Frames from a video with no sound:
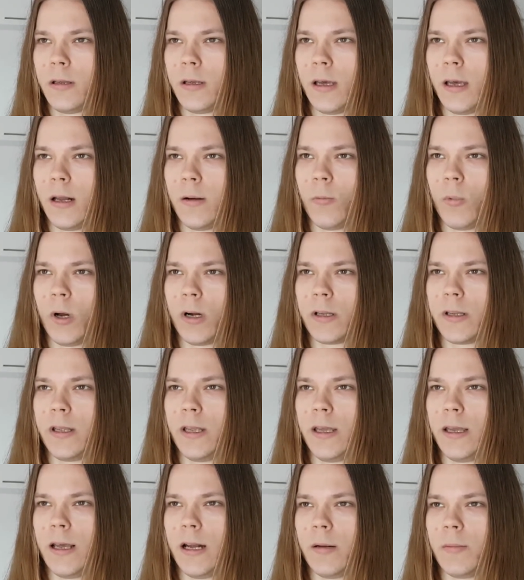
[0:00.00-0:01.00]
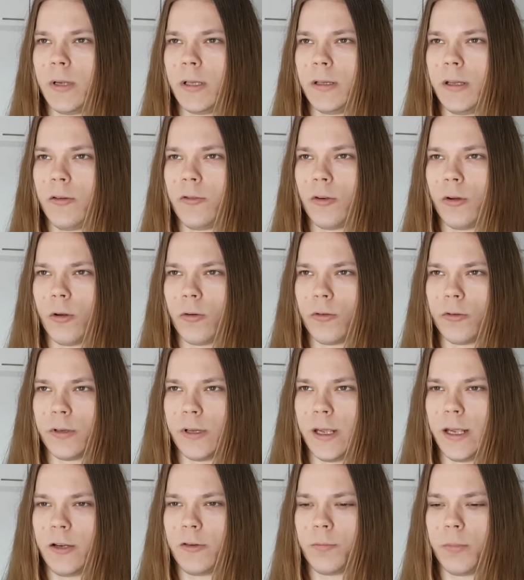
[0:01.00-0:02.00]
And one key element is also
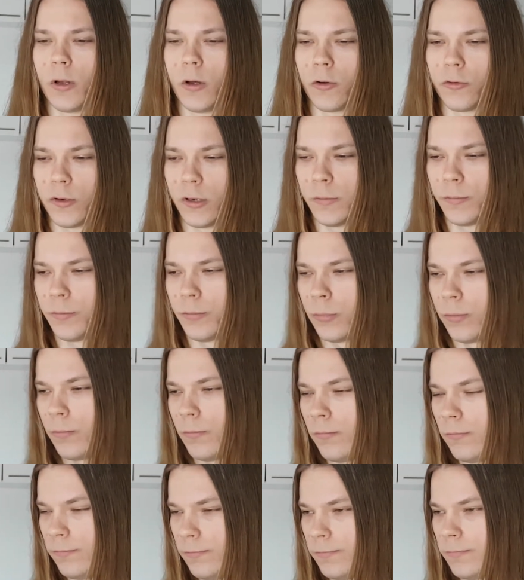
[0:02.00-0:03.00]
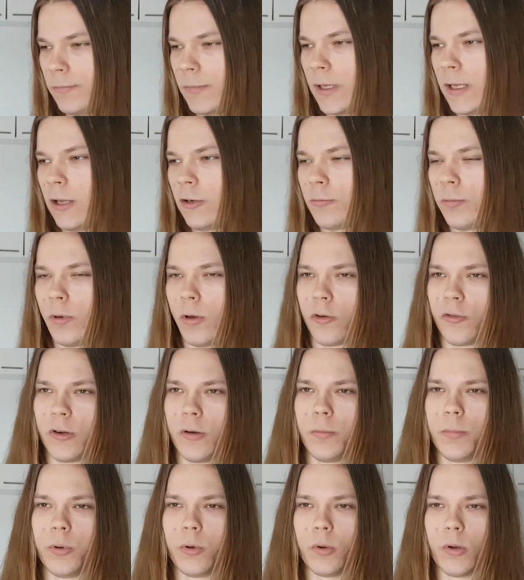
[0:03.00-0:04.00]
the explosive
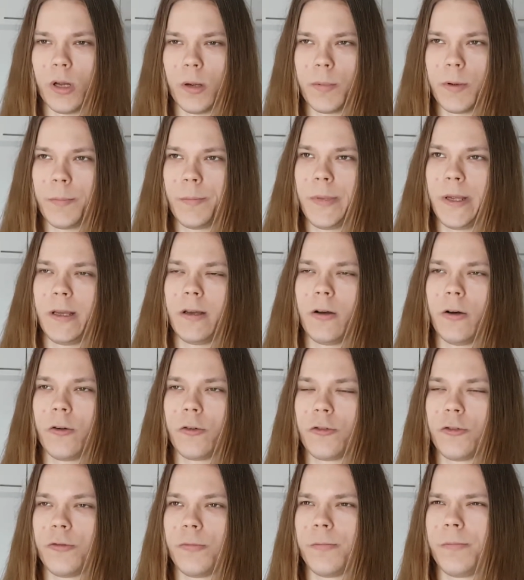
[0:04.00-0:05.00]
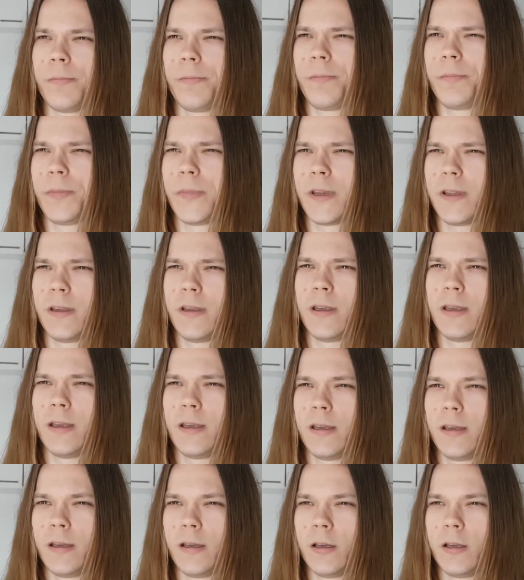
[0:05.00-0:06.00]
pull-up, because
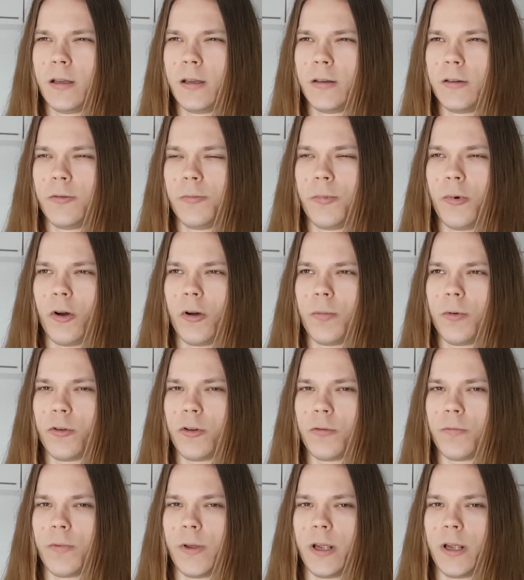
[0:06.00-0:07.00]
the purpose of